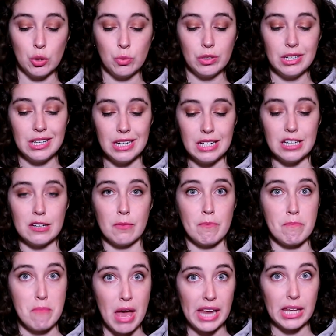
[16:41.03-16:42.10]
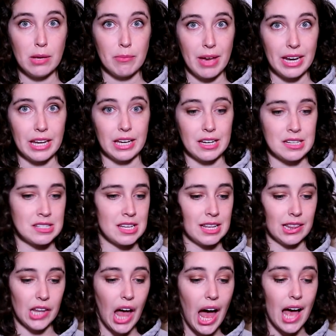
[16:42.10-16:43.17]
you wouldn't need many, because
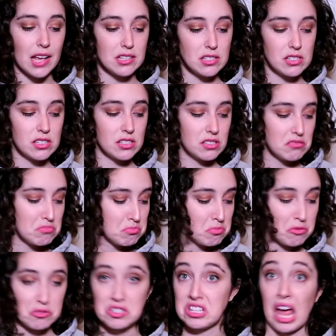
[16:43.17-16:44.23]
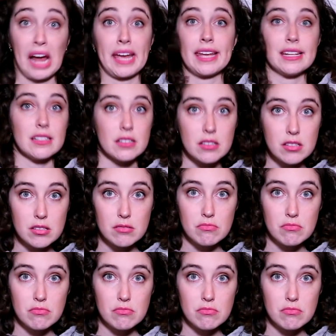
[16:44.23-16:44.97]
it lasts seconds.